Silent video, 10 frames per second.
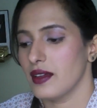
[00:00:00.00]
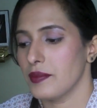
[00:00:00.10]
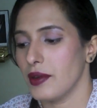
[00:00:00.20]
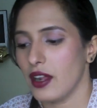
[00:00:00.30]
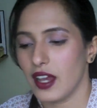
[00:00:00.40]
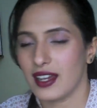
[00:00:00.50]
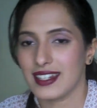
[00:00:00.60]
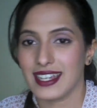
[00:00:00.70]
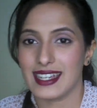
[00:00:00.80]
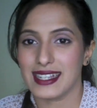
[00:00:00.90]

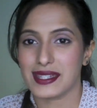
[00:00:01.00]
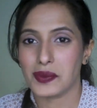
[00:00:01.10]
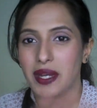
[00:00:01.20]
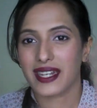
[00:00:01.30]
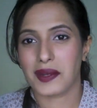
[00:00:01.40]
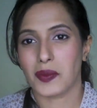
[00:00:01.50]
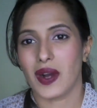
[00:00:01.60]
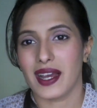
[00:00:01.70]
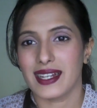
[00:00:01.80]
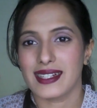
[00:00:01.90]
product is Wet n
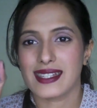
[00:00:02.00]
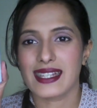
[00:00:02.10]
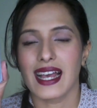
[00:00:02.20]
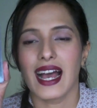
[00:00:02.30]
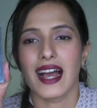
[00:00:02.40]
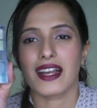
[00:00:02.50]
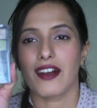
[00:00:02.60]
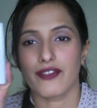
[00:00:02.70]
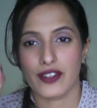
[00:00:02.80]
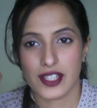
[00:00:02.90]
Wild's
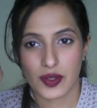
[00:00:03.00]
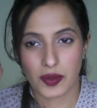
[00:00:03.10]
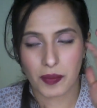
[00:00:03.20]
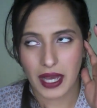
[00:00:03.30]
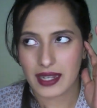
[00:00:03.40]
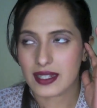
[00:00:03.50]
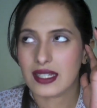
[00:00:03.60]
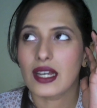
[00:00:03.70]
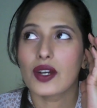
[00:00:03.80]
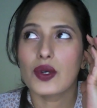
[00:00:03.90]
Comfort Zone palette.
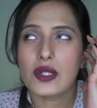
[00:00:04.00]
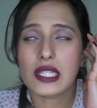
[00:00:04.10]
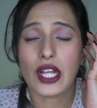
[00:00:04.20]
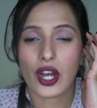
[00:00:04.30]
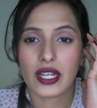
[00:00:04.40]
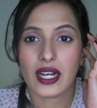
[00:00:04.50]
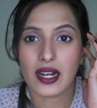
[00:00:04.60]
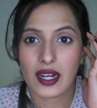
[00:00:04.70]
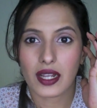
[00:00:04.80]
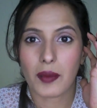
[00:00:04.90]
Who has not
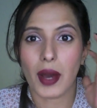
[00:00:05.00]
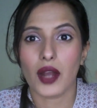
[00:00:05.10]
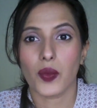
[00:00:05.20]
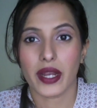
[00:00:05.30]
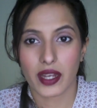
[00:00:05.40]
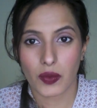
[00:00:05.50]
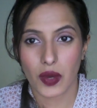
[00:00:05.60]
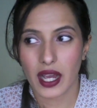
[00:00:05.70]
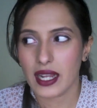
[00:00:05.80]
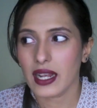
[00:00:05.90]
heard about Wet n
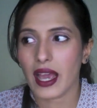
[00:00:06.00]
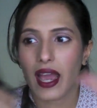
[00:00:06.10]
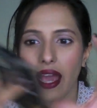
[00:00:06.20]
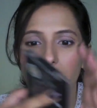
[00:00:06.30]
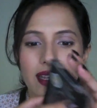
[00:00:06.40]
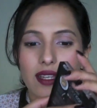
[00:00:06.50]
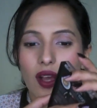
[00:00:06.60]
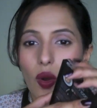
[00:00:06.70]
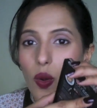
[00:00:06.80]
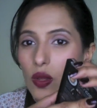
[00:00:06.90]
Wild and
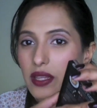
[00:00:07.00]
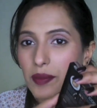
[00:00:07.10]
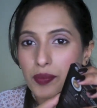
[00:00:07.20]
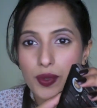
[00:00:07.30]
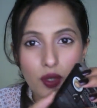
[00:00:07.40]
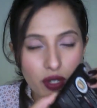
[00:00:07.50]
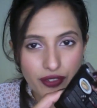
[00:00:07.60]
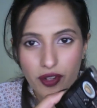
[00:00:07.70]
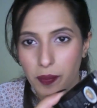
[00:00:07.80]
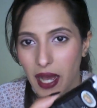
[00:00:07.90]
all their
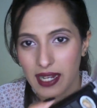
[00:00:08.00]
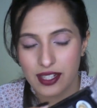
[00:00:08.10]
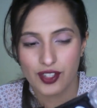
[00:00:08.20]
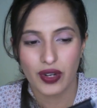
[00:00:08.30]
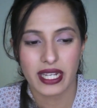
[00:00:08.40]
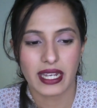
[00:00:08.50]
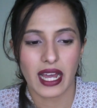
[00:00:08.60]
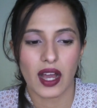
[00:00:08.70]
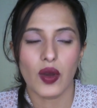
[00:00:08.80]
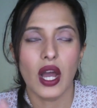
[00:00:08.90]
beautiful palettes right
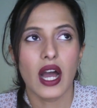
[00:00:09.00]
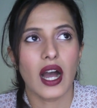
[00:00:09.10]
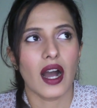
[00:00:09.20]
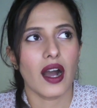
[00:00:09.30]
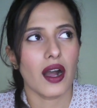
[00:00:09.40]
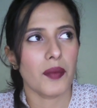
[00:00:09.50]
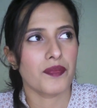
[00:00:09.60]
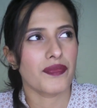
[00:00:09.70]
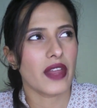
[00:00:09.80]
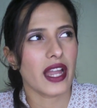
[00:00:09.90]
now?
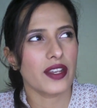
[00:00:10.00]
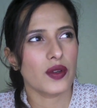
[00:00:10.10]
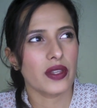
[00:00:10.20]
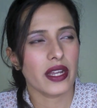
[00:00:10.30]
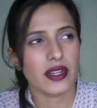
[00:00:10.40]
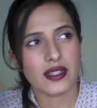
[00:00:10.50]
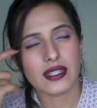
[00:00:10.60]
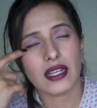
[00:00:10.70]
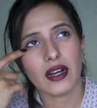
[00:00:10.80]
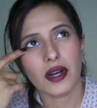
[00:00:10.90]
I know there is
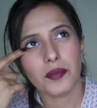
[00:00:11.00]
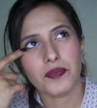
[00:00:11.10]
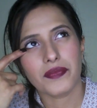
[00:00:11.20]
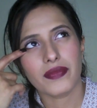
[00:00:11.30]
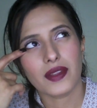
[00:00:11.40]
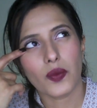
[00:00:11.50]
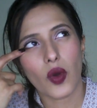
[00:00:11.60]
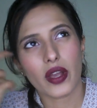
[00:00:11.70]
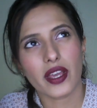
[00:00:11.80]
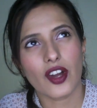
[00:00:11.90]

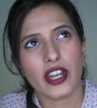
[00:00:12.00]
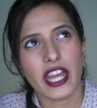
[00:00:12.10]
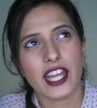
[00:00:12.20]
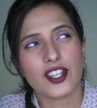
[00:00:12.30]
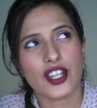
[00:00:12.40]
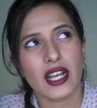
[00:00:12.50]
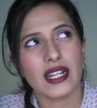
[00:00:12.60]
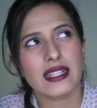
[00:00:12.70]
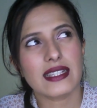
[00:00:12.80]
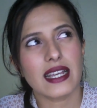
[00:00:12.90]
Walking on
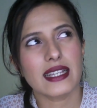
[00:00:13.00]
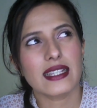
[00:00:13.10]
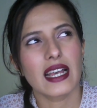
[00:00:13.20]
Eggshells, there's